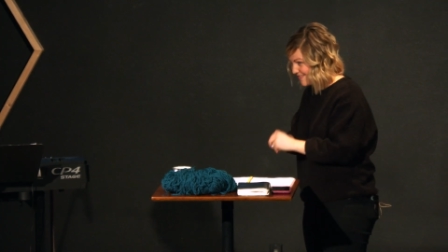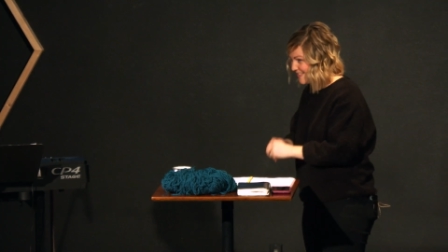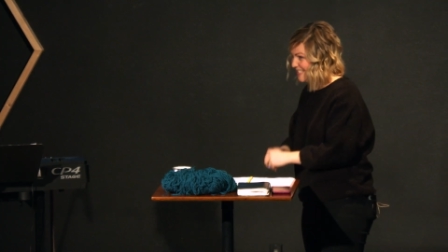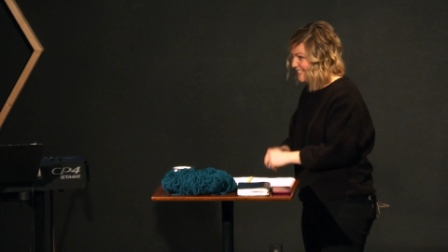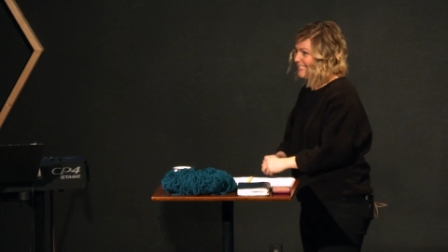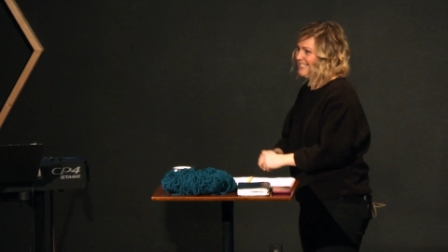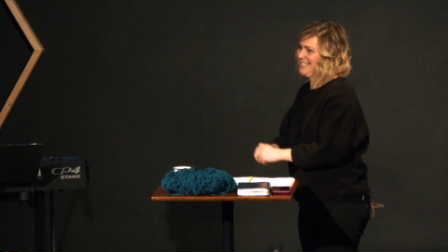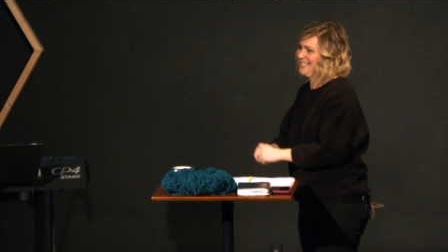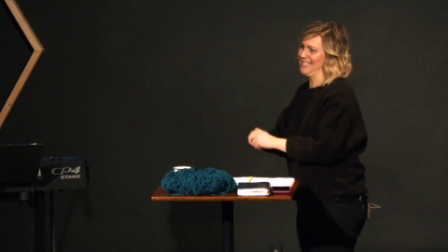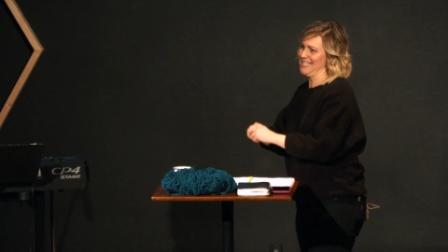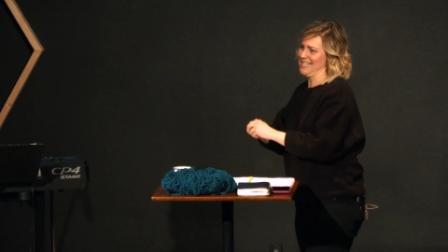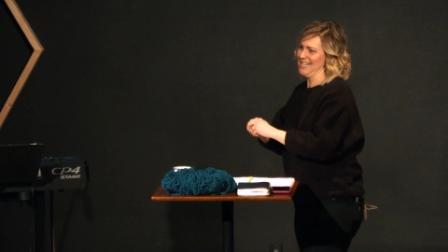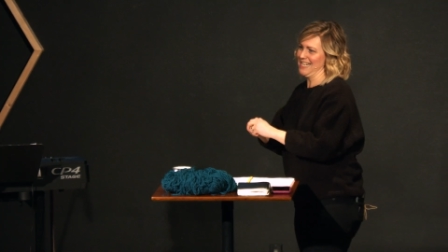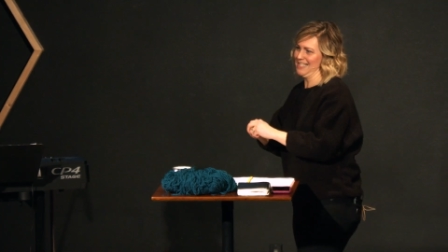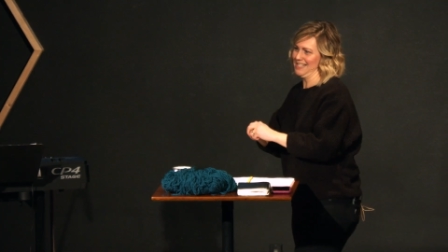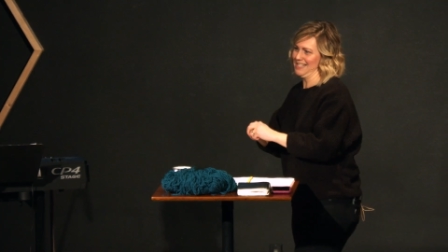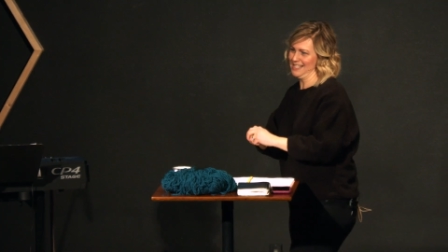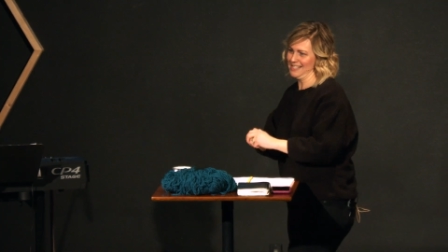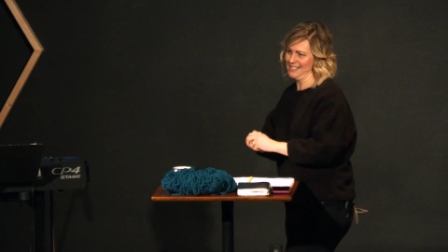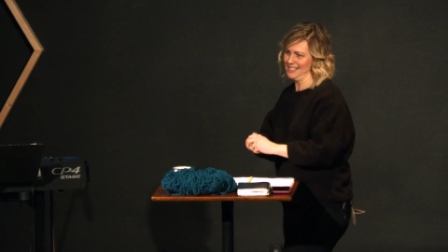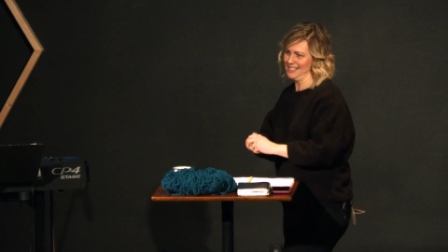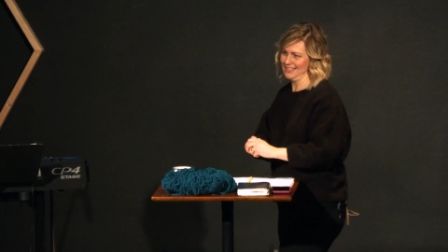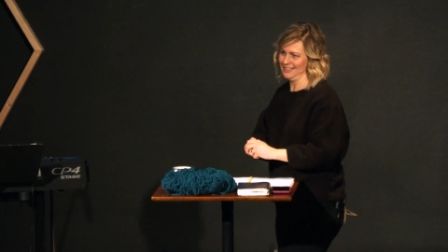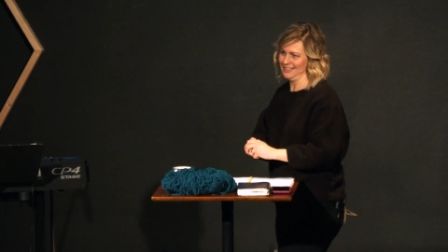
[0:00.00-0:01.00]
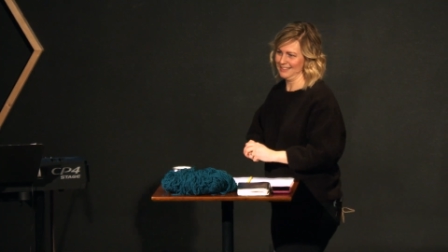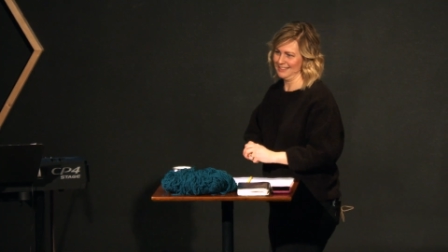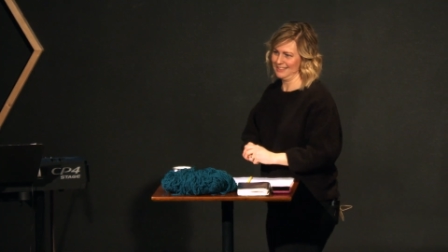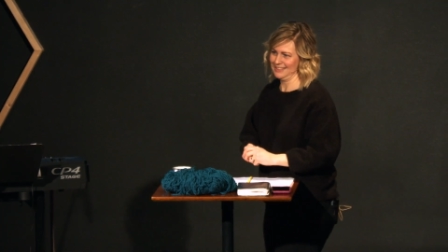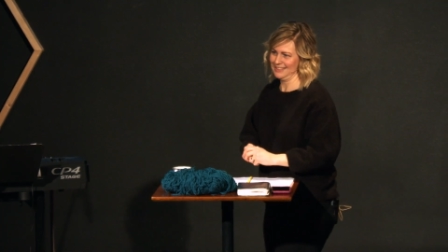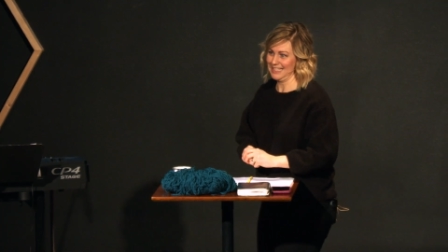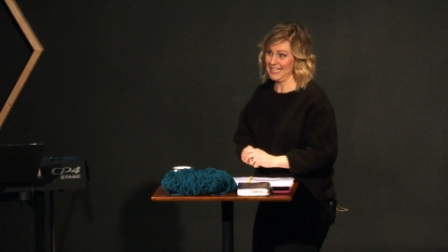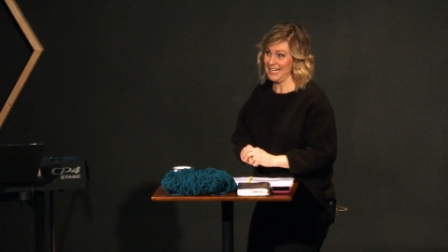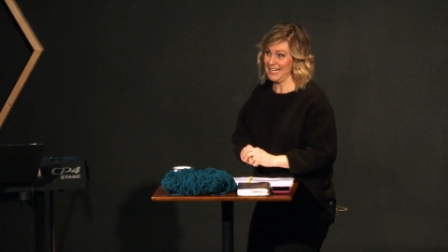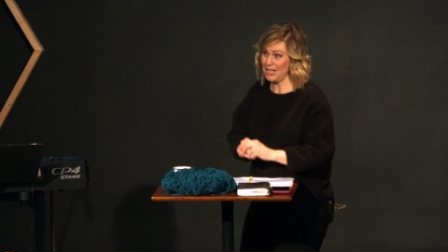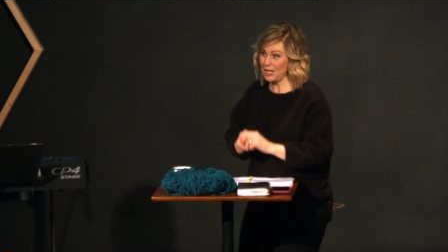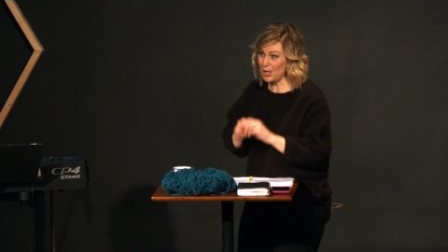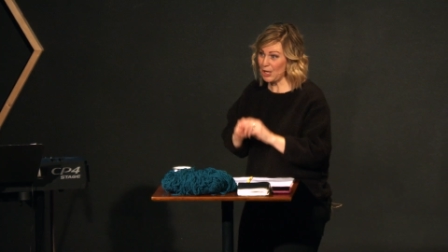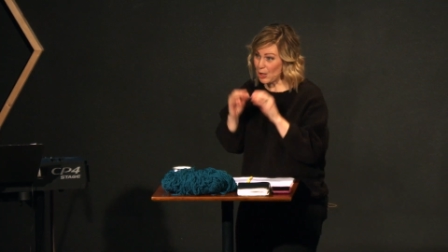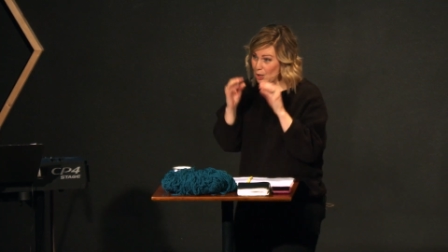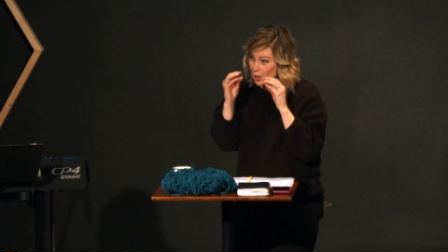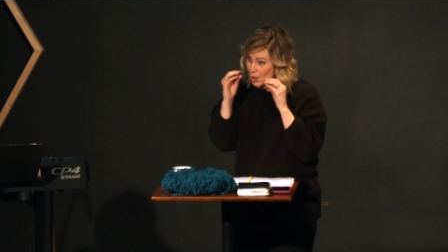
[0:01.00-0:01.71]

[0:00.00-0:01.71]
dissonance. It can